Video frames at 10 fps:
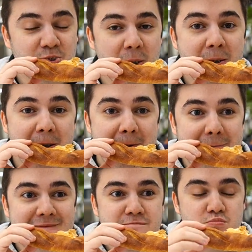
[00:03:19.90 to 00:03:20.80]
Are we not
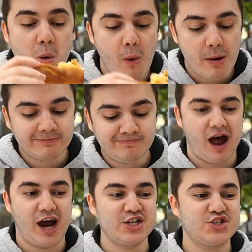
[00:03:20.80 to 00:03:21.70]
getting a shiny Darkrai?
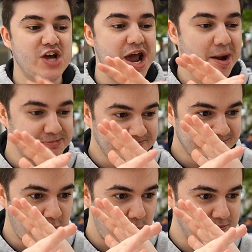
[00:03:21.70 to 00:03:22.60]
I say. I
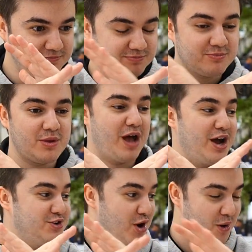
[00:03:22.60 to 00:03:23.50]
have hope for you.
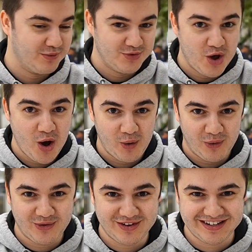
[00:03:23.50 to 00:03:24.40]
I don't.
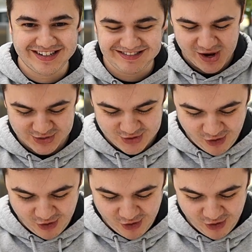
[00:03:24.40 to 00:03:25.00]
No. It's